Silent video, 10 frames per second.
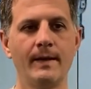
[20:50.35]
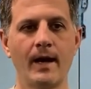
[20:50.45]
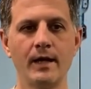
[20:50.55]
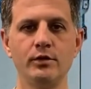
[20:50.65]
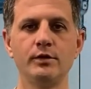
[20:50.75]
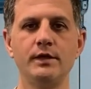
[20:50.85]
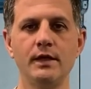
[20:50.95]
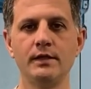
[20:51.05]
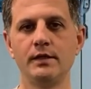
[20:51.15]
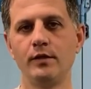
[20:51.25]
I don't
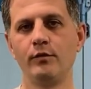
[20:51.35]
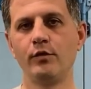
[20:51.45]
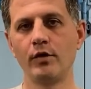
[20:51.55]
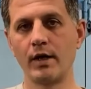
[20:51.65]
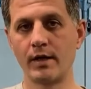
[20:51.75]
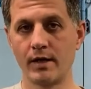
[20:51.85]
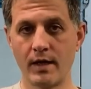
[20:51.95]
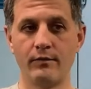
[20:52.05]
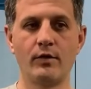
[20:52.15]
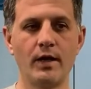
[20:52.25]
think that if you are a
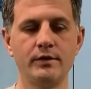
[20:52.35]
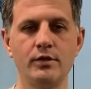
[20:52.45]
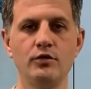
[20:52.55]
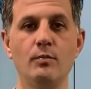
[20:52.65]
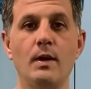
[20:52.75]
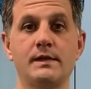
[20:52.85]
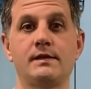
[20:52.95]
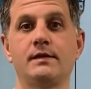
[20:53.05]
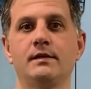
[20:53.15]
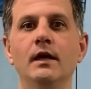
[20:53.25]
heavy rider, you must
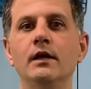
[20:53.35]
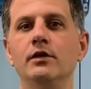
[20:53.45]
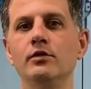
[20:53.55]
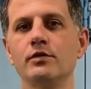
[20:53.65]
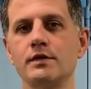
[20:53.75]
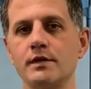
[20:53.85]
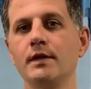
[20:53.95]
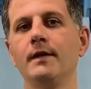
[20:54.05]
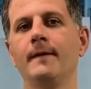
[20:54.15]
use